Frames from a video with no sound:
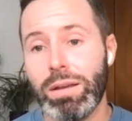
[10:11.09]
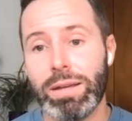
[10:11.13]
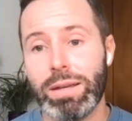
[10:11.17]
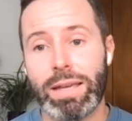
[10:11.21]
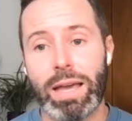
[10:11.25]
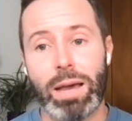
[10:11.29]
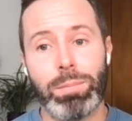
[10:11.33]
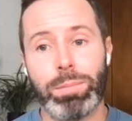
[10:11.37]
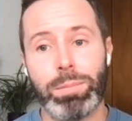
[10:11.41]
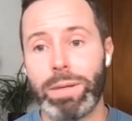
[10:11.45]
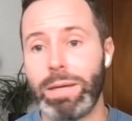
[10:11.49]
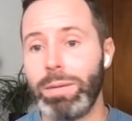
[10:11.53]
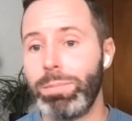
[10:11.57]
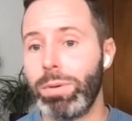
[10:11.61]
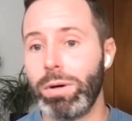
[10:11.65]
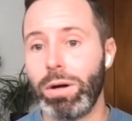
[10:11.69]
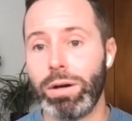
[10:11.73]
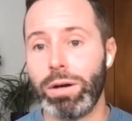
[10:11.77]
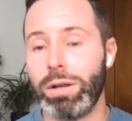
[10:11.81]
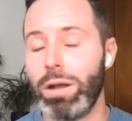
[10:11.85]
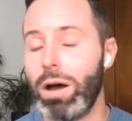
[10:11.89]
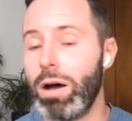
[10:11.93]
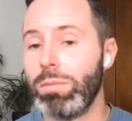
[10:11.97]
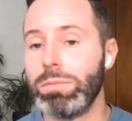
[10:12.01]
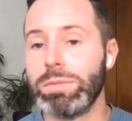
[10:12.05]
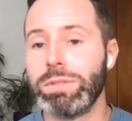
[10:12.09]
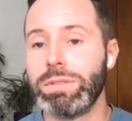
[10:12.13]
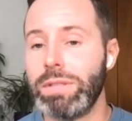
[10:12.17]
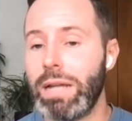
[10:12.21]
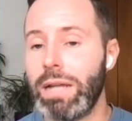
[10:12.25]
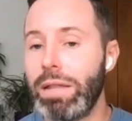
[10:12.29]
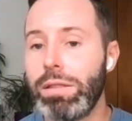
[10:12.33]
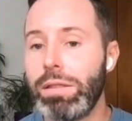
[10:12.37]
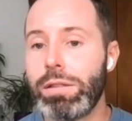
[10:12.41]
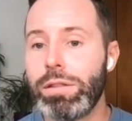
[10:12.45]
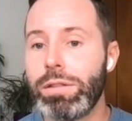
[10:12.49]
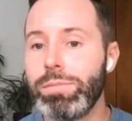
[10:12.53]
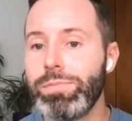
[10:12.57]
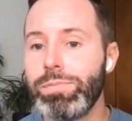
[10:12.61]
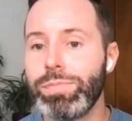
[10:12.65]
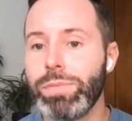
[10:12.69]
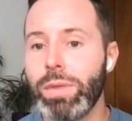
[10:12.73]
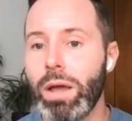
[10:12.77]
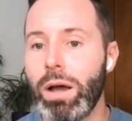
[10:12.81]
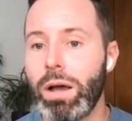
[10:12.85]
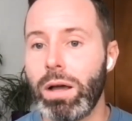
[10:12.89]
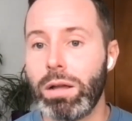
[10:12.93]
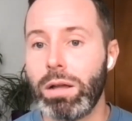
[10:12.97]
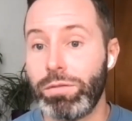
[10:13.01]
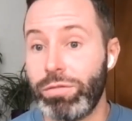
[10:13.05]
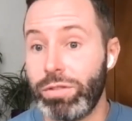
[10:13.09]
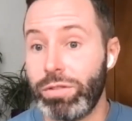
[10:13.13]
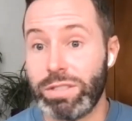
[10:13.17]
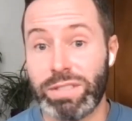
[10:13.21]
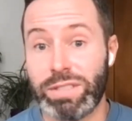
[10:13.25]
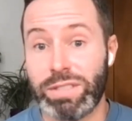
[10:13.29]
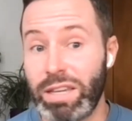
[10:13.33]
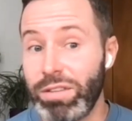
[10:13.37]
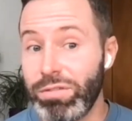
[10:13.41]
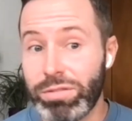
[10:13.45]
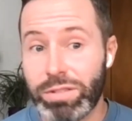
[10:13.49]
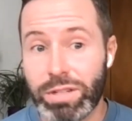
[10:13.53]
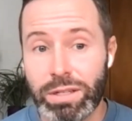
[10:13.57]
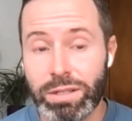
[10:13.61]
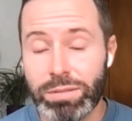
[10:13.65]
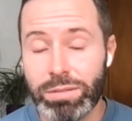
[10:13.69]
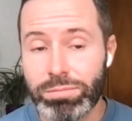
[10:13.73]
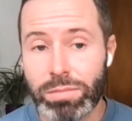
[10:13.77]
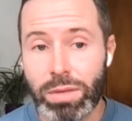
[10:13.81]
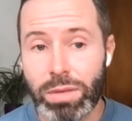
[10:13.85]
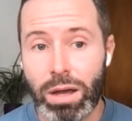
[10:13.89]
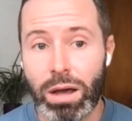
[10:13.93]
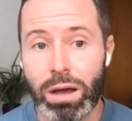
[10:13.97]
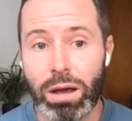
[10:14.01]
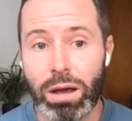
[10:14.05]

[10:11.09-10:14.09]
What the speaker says: kept people at arm's length for safety.